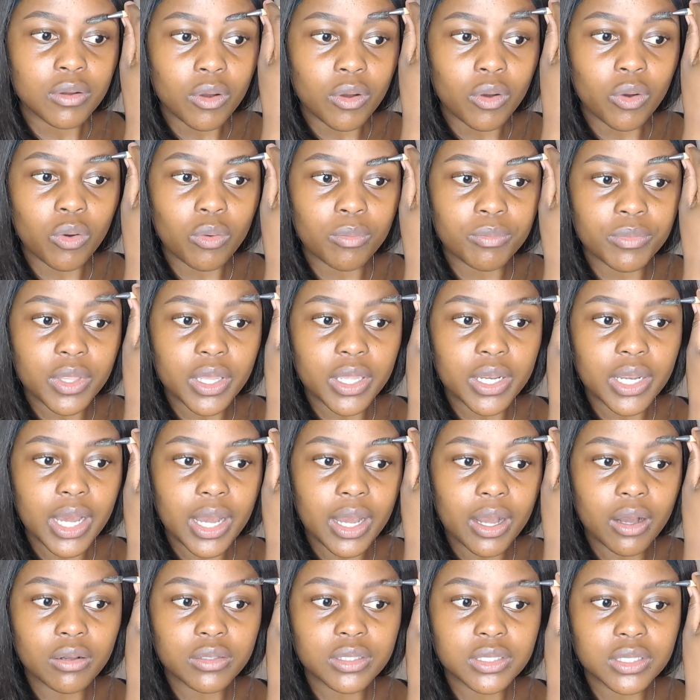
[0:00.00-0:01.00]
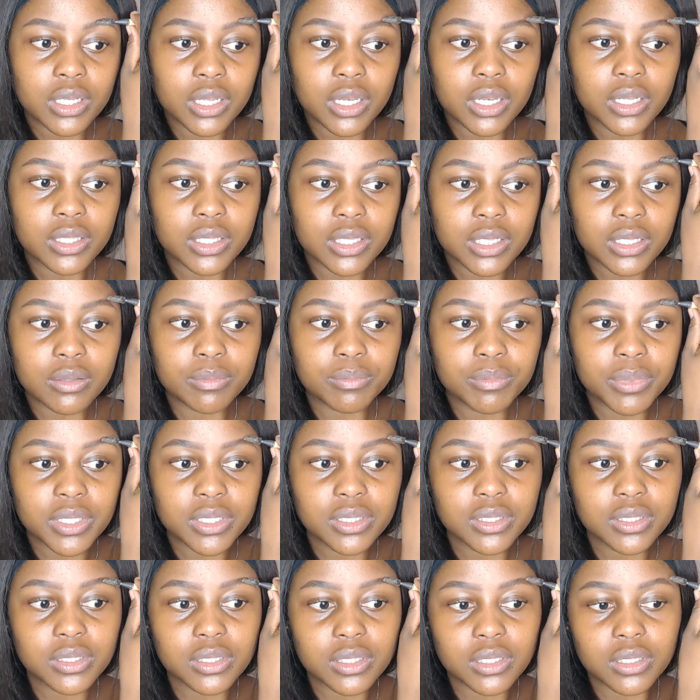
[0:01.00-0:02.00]
Comb that out a little
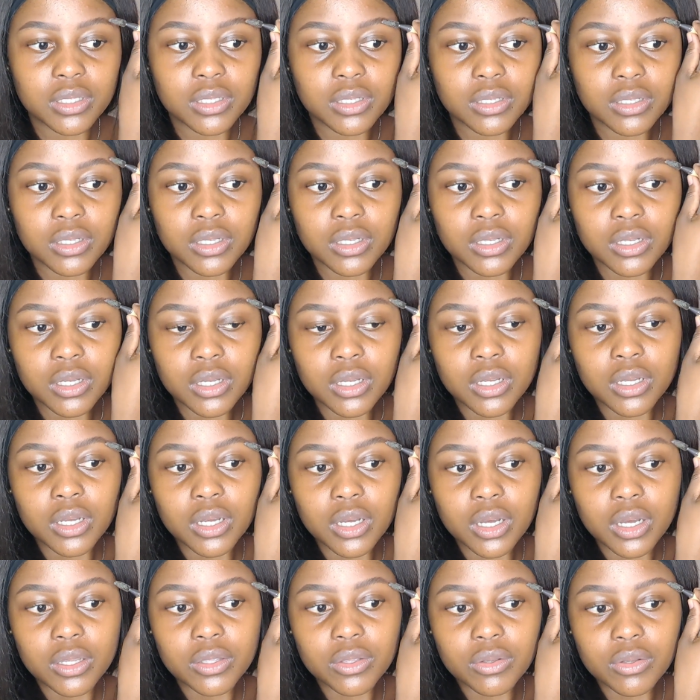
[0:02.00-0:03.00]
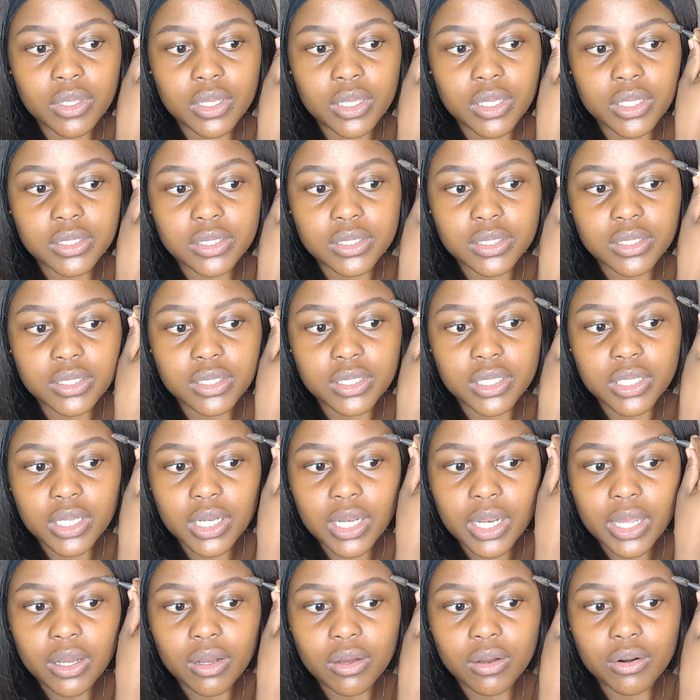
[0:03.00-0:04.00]
bit. You can see
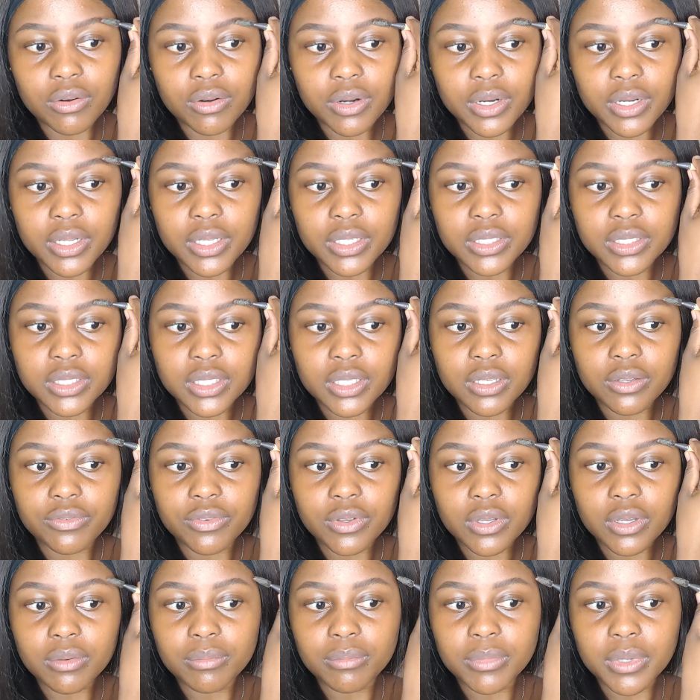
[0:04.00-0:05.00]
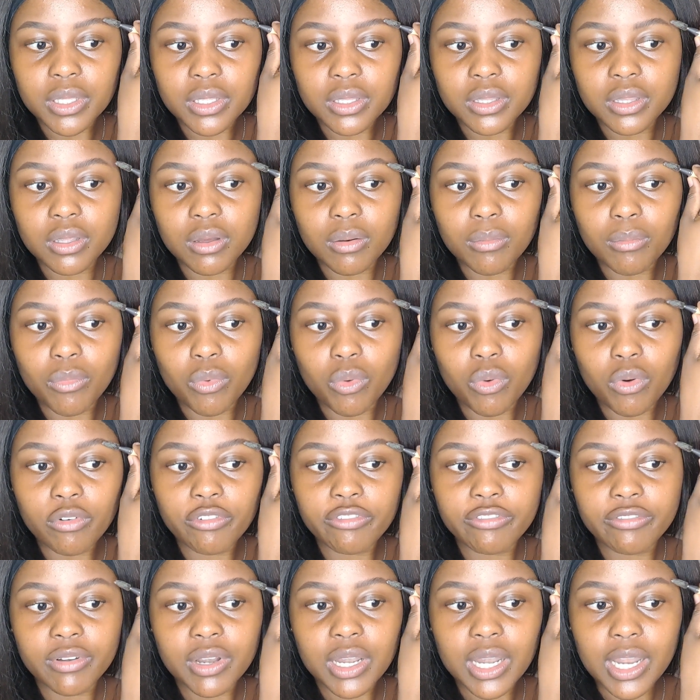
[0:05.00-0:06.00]
like already it's giving me the more
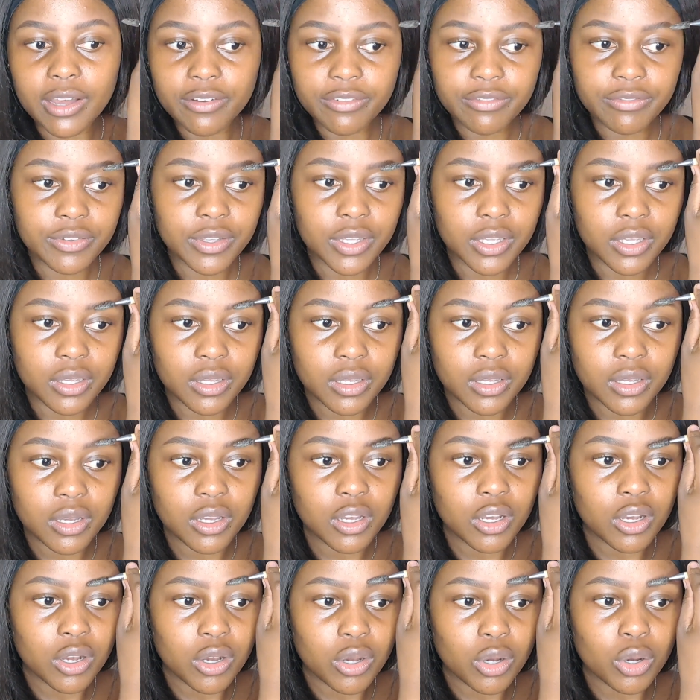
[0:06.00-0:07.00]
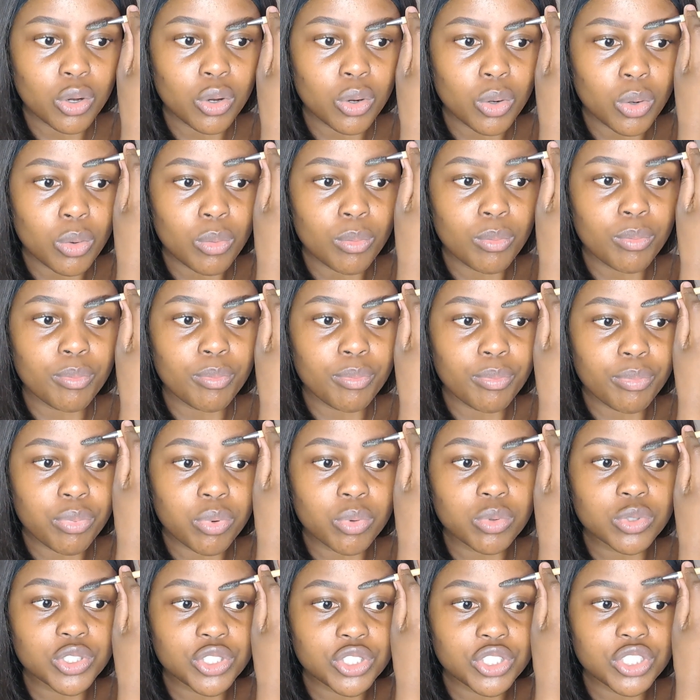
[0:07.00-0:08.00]
fluffy,
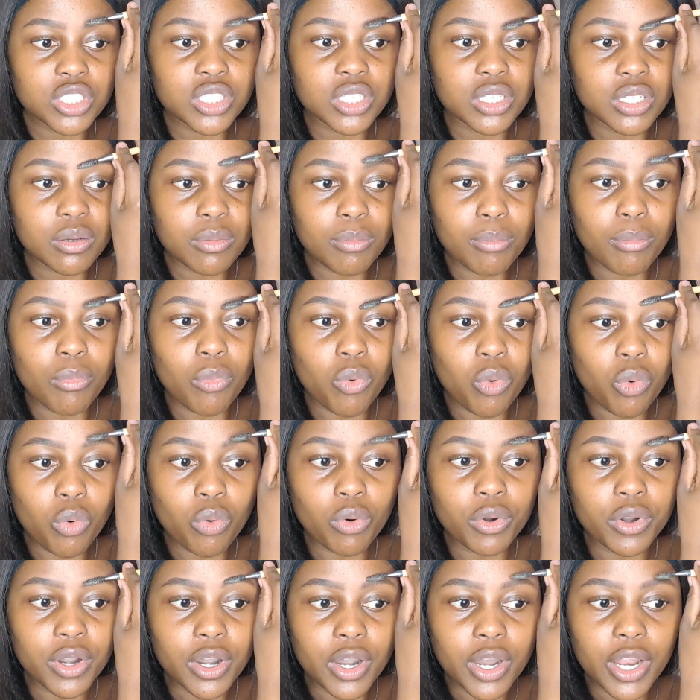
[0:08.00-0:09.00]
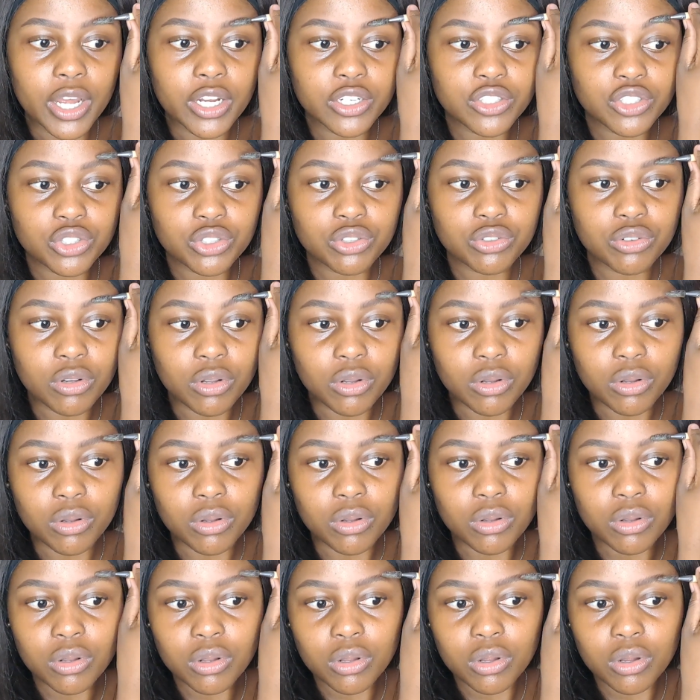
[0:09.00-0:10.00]
bushy, more
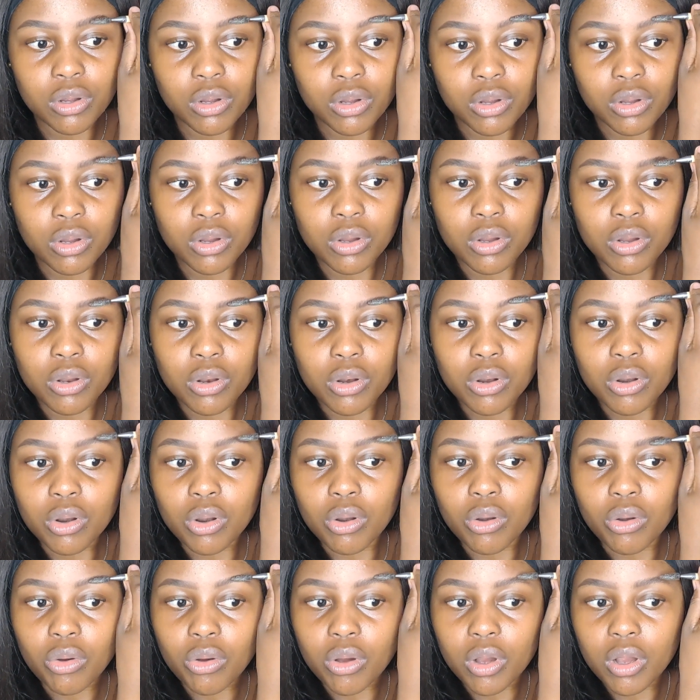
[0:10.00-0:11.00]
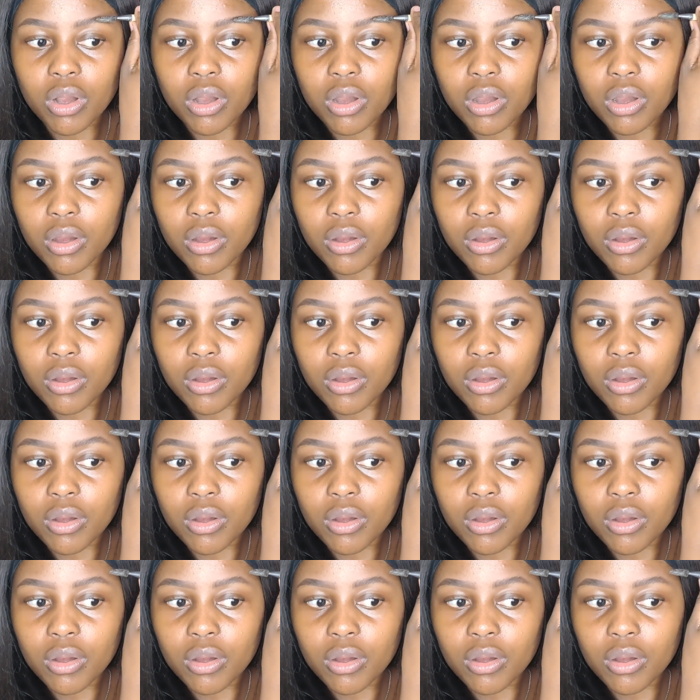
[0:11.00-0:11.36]
natural look.